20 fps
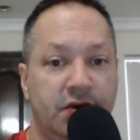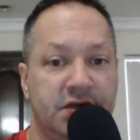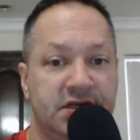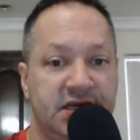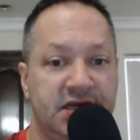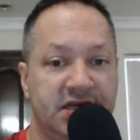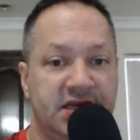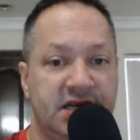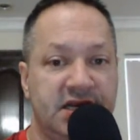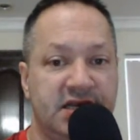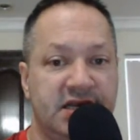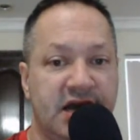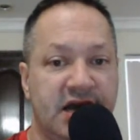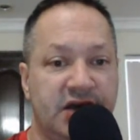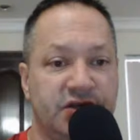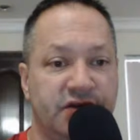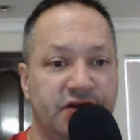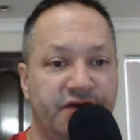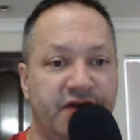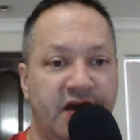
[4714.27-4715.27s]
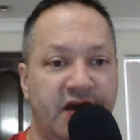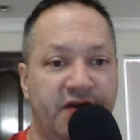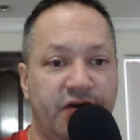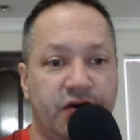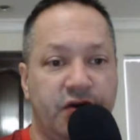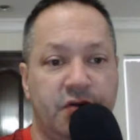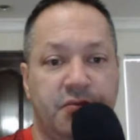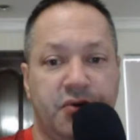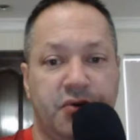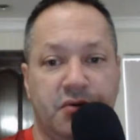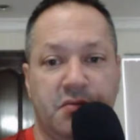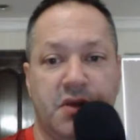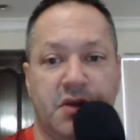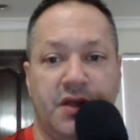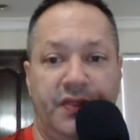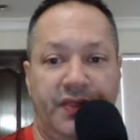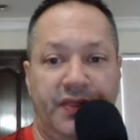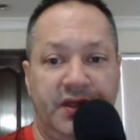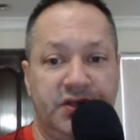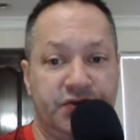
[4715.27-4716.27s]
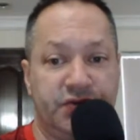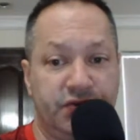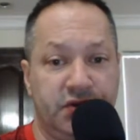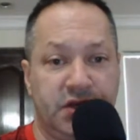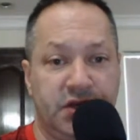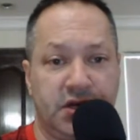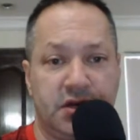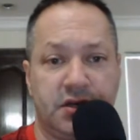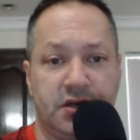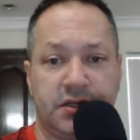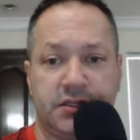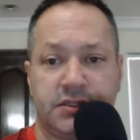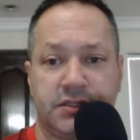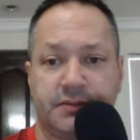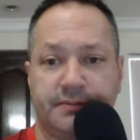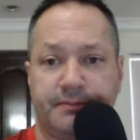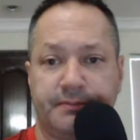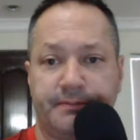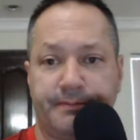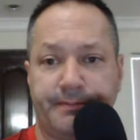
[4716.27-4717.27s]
$16,500 per month. That's really nice.